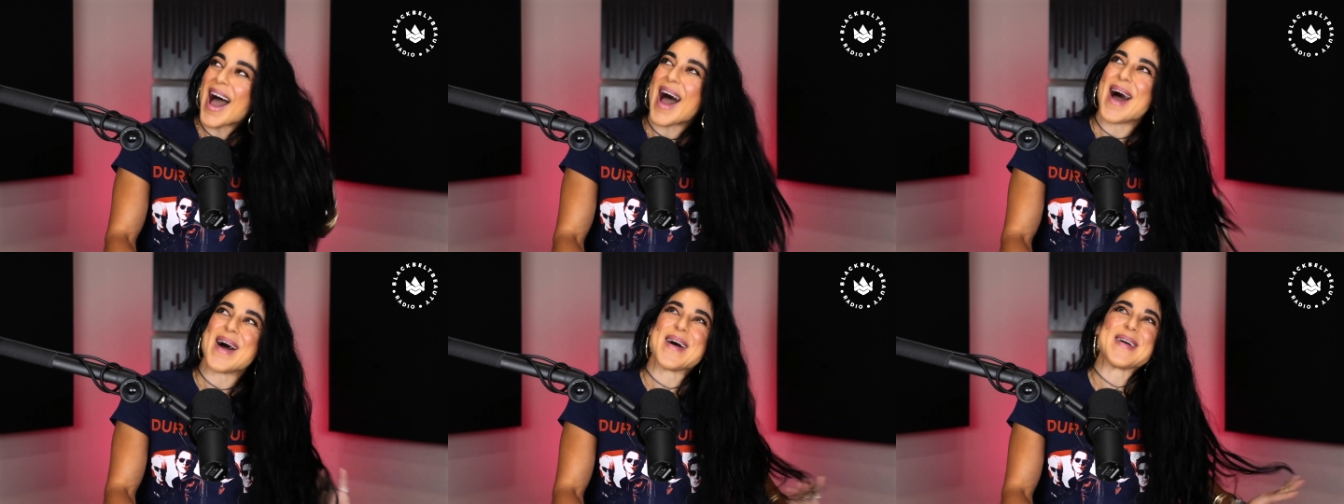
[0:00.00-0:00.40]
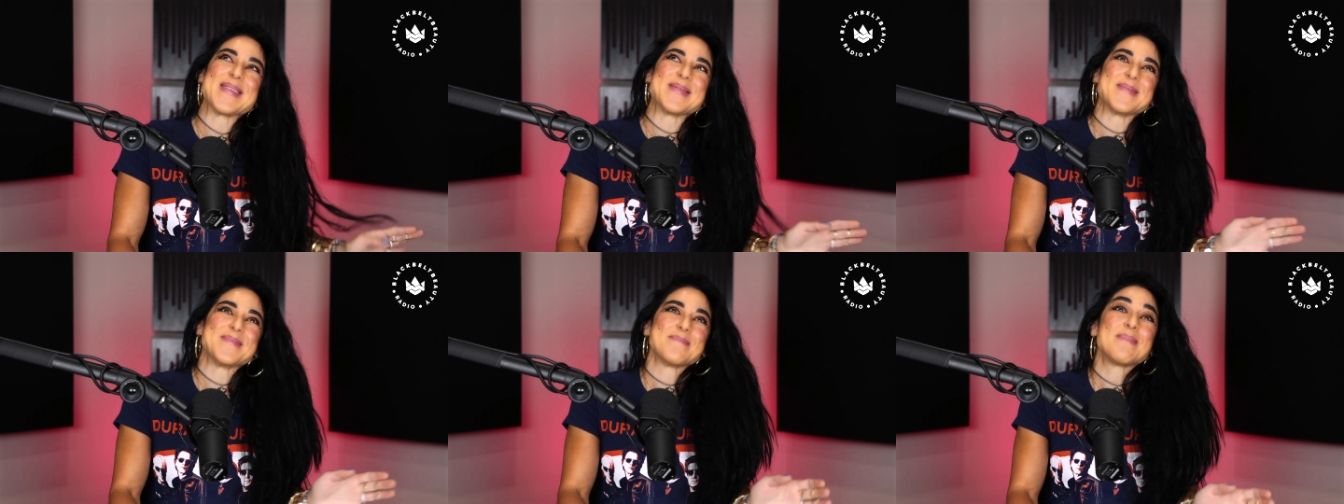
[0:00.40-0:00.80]

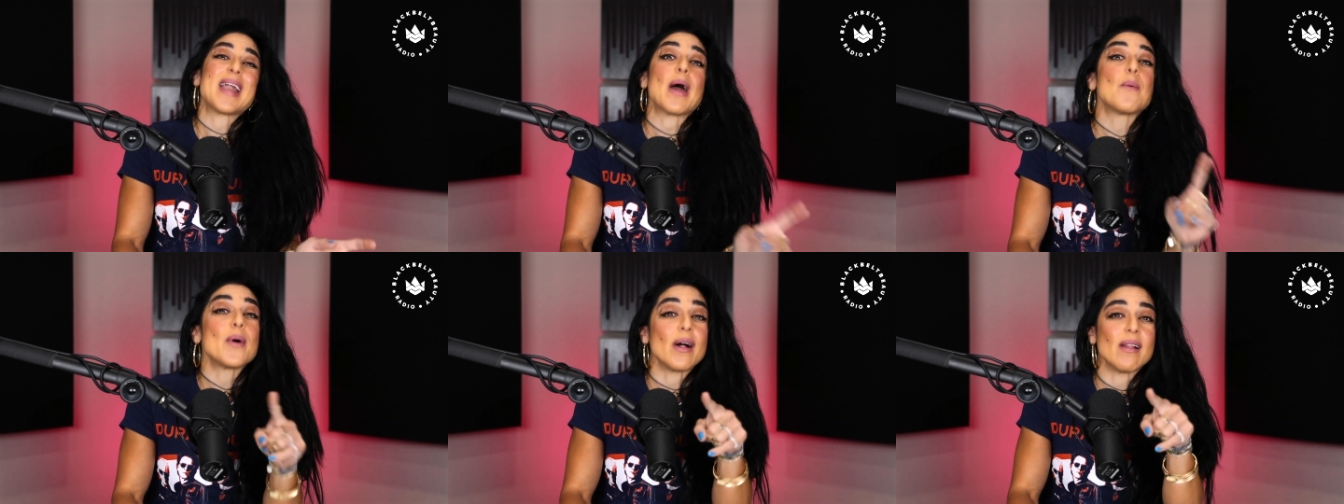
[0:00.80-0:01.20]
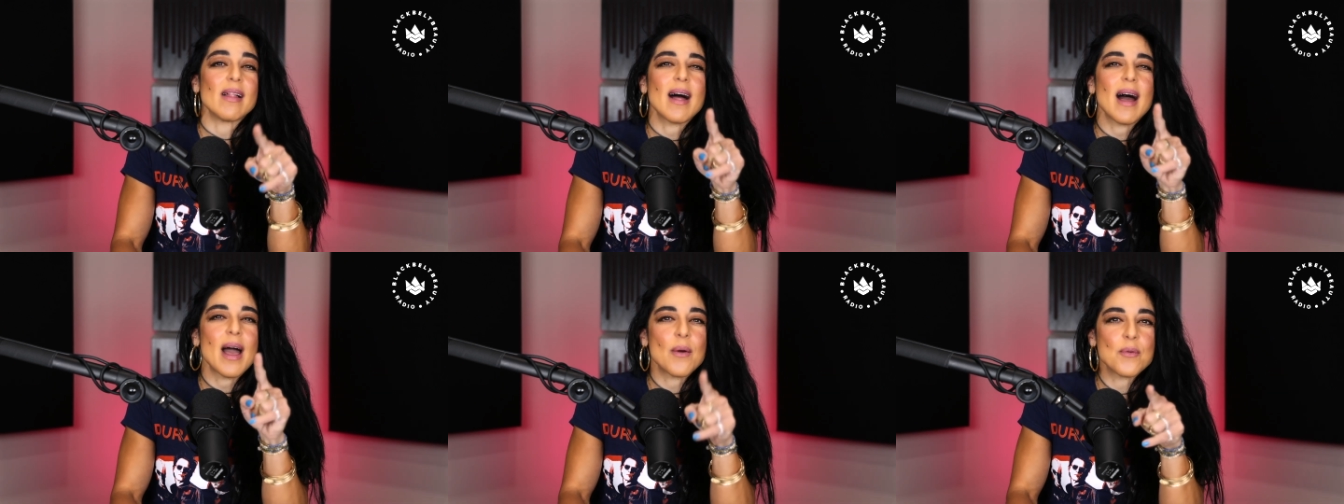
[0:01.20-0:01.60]
Um, but I will.
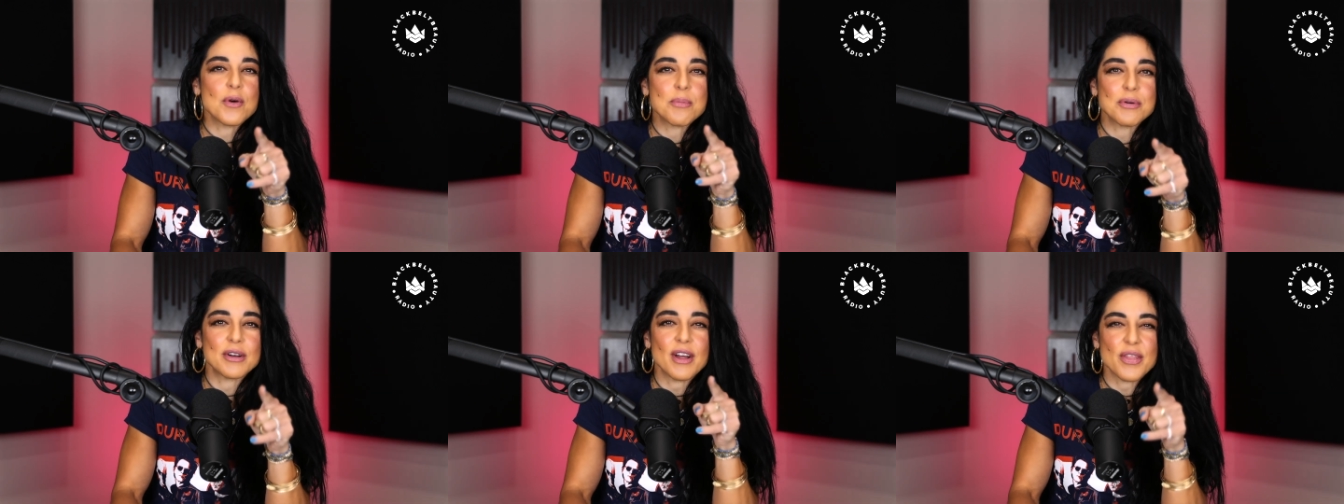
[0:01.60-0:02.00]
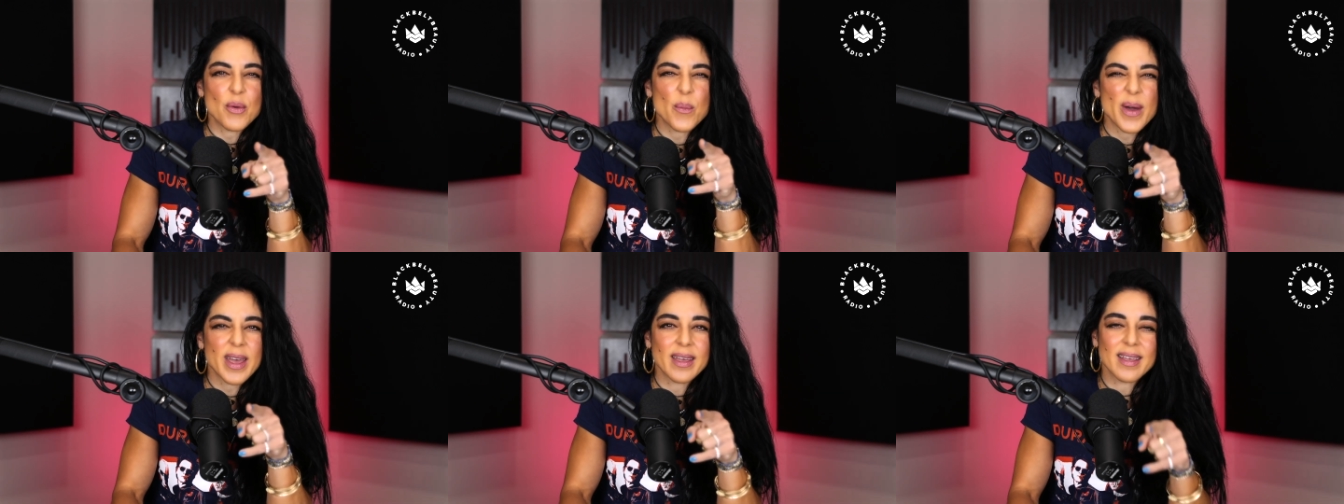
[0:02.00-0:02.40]
I will put on the
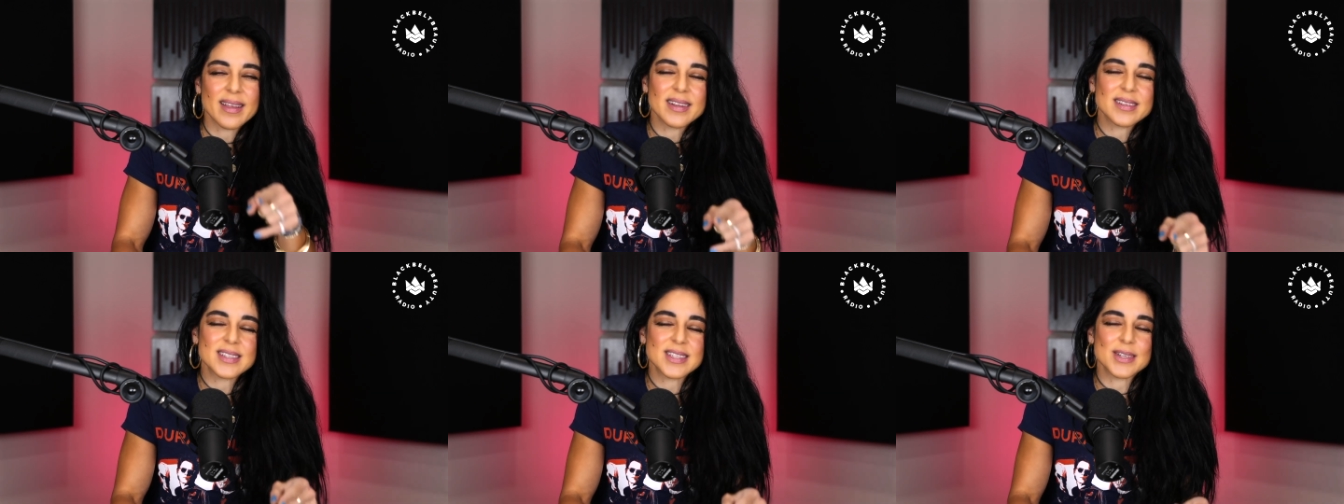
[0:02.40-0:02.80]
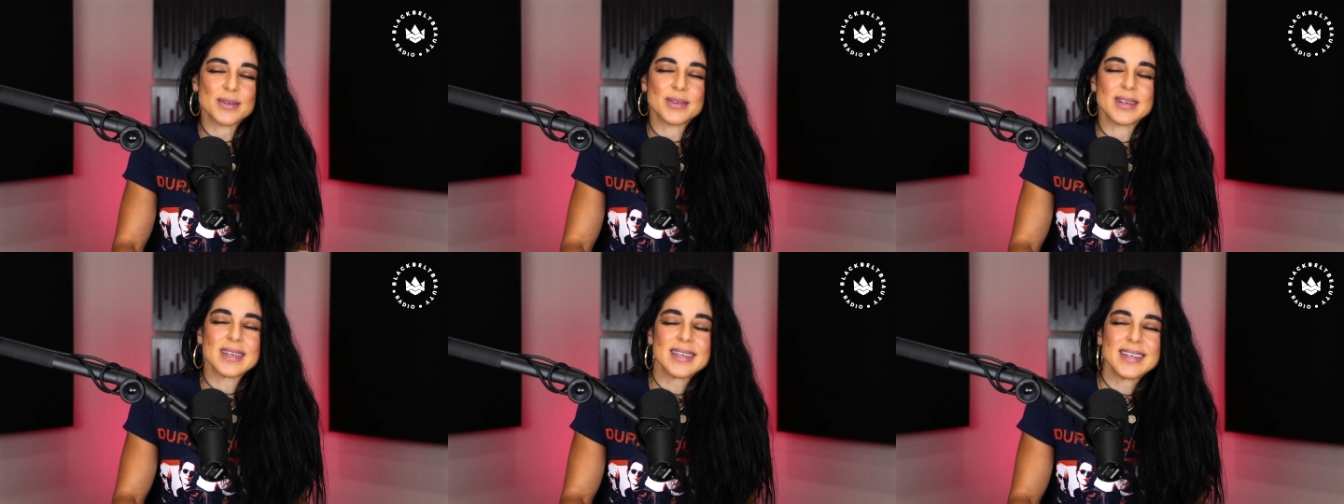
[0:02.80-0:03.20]
wig
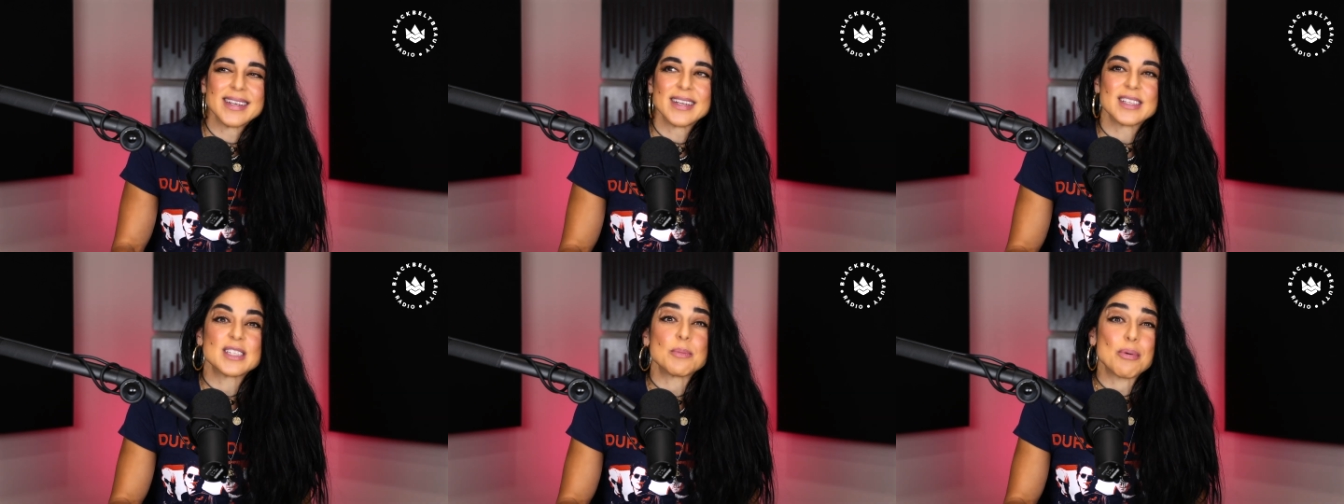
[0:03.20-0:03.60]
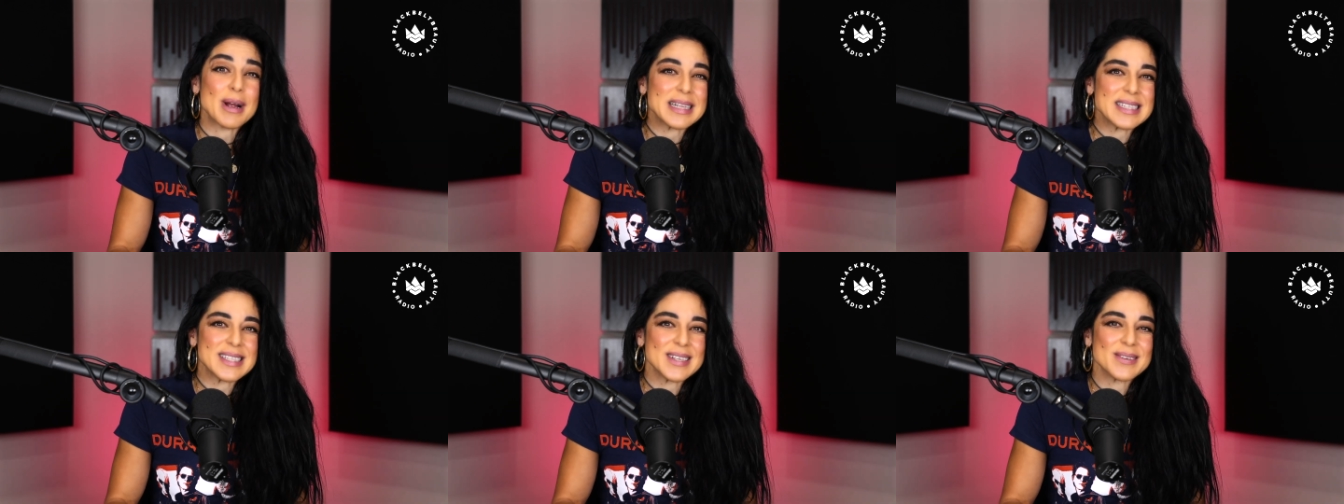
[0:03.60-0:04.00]
soon.
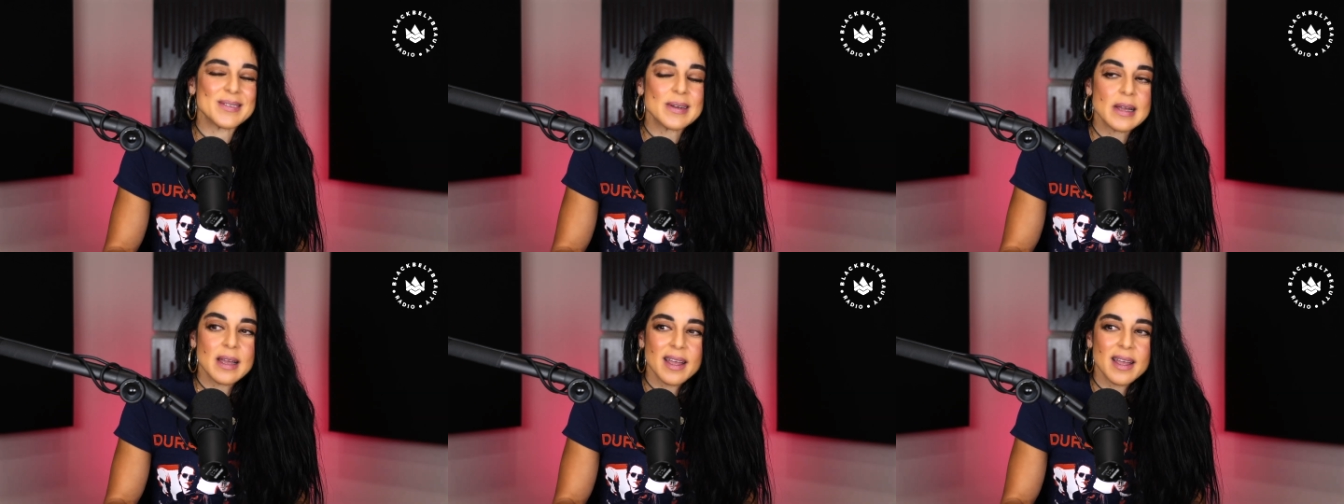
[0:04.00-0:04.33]
Surprise you.